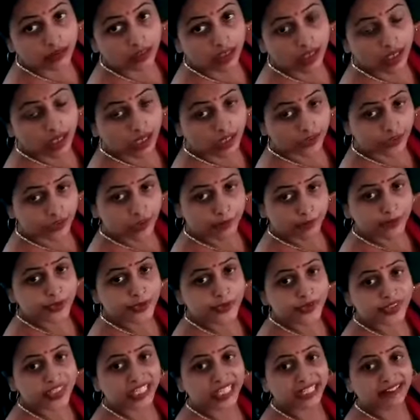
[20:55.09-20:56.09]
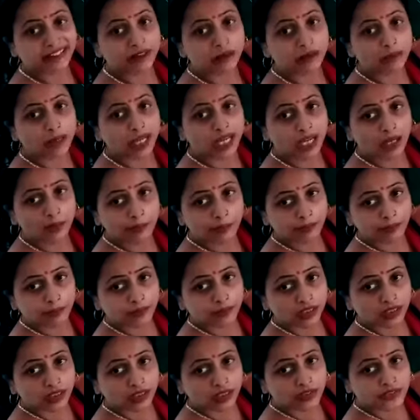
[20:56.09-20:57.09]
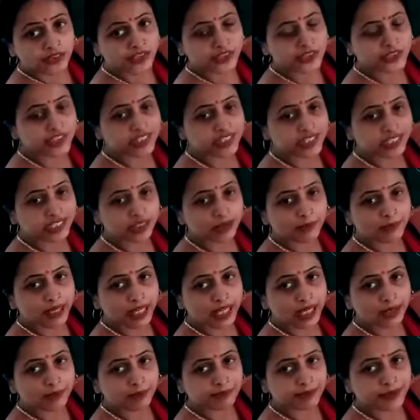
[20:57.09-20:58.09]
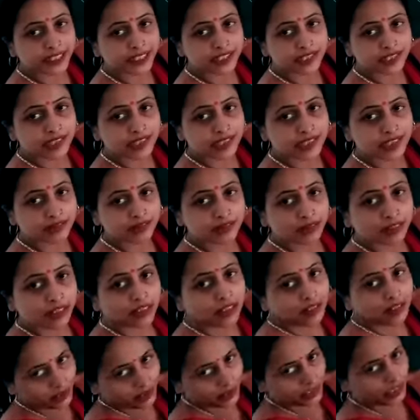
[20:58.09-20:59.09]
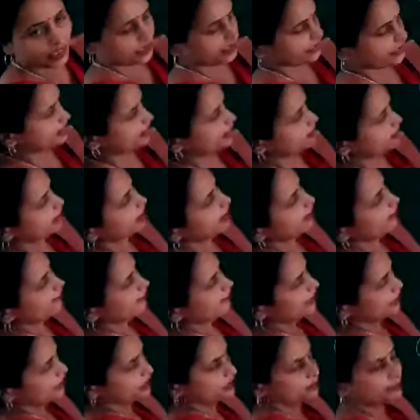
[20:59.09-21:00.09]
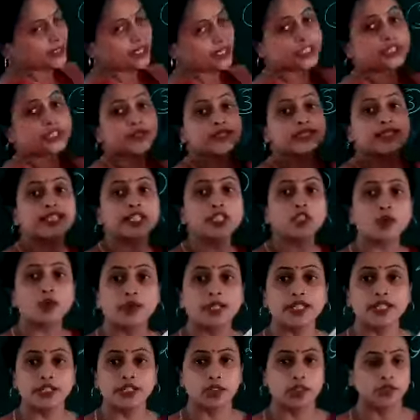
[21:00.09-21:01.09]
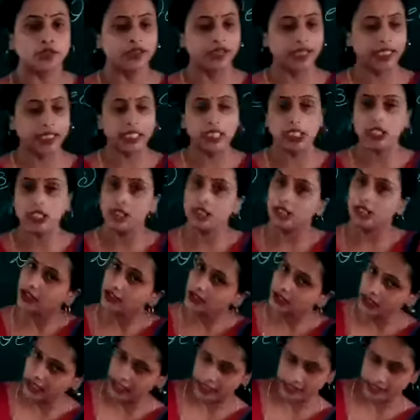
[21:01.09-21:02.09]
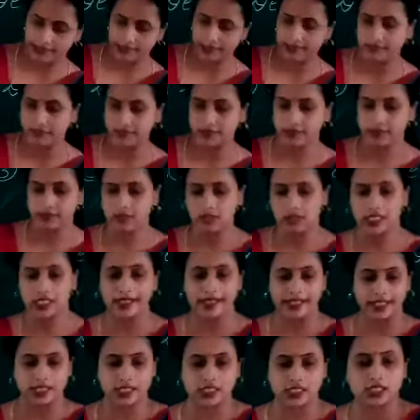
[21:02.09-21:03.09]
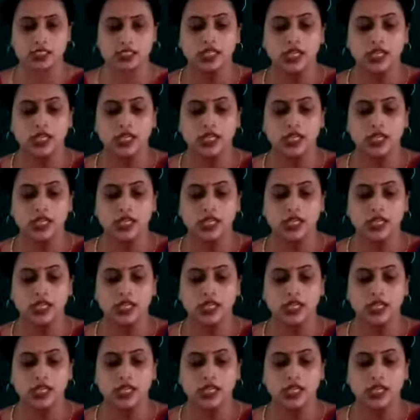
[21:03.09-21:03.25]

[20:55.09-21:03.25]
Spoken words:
Are you able to see in the map? Just to see the map, please. Yes. Deccan Plateau is situated over here. Yes, correct.